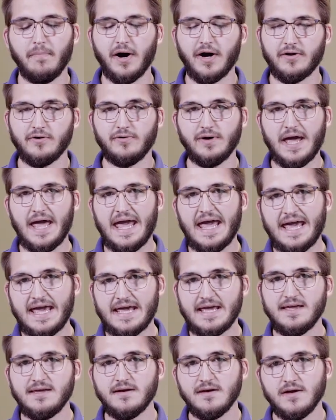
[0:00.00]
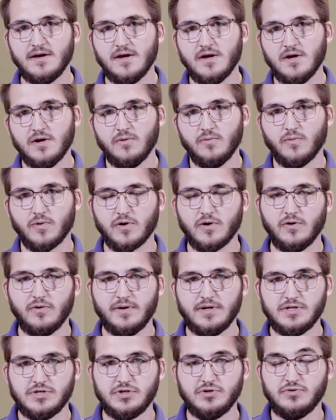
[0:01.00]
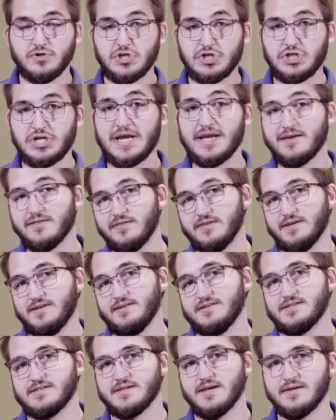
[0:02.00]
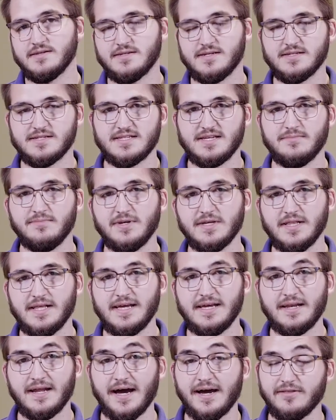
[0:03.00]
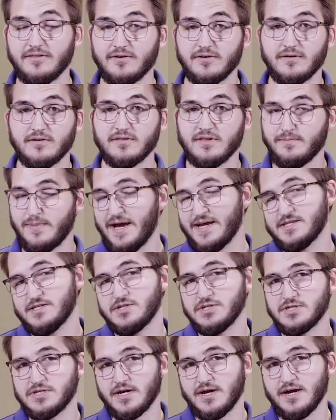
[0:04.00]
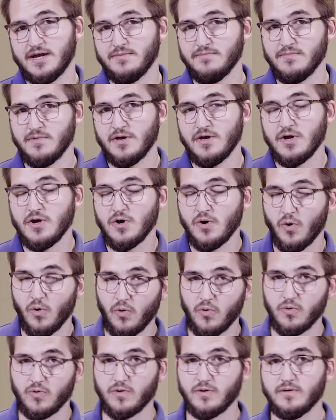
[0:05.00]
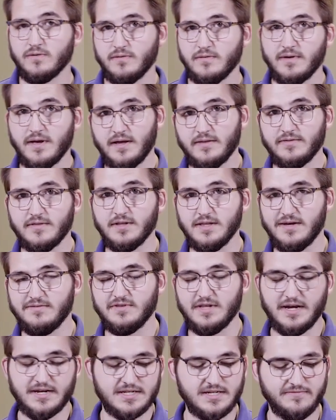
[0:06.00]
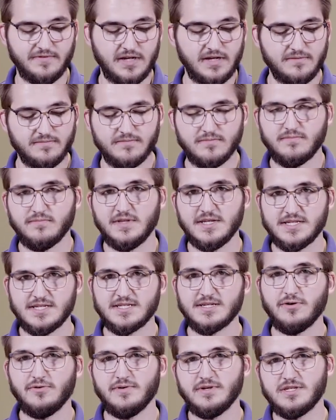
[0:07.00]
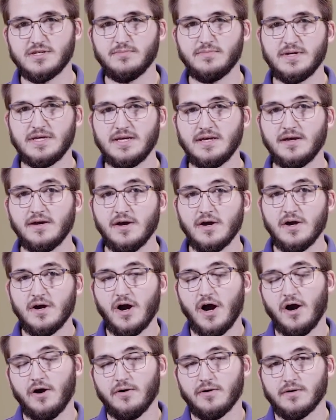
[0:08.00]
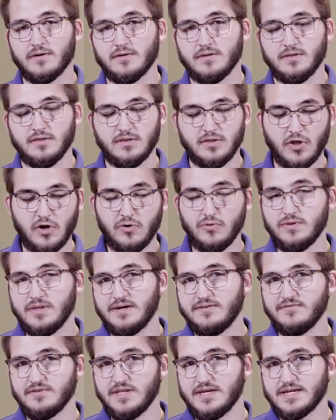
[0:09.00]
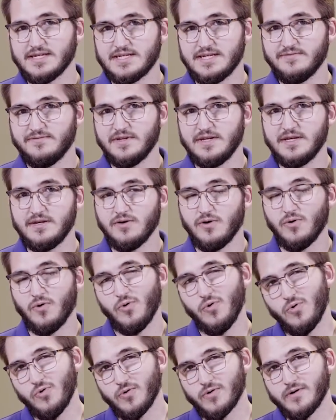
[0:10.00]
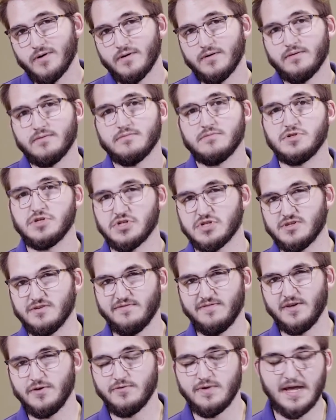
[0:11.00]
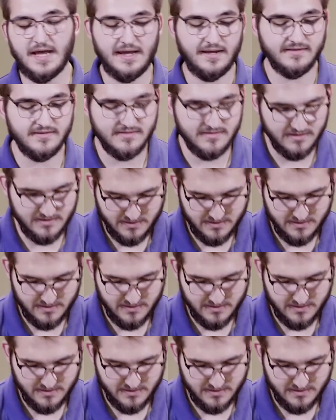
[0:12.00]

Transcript: bottle A, we're going to shape this to simulate either the passage of time or the level activity. This is going to be our low level activity or just a few days.